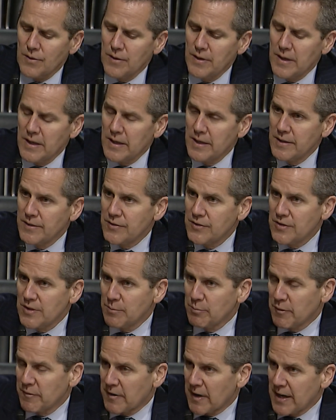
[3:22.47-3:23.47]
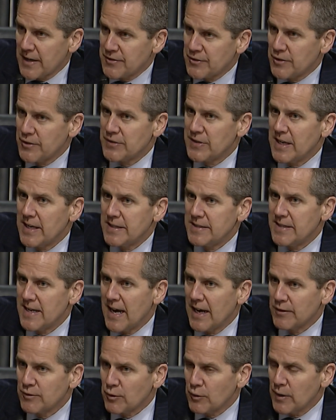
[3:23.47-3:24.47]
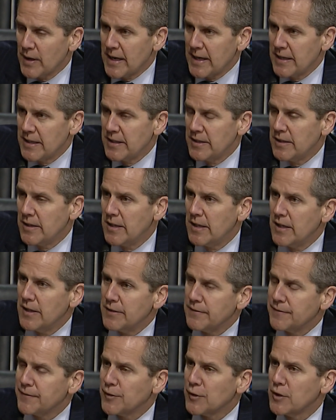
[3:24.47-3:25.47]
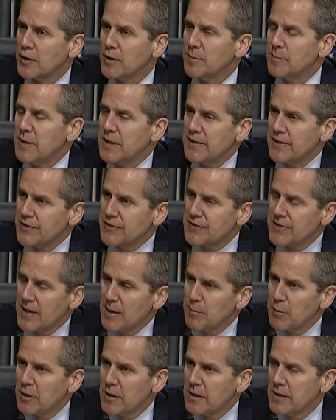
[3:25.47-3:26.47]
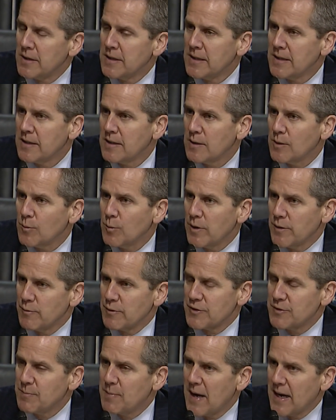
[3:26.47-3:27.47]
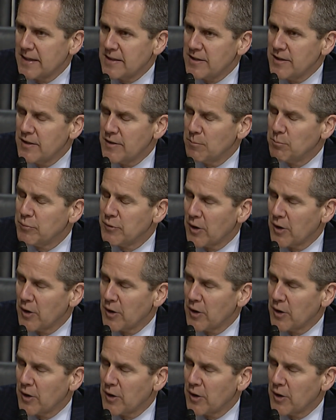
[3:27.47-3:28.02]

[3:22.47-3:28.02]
The supervisors had downgraded the firm in the summer with respect to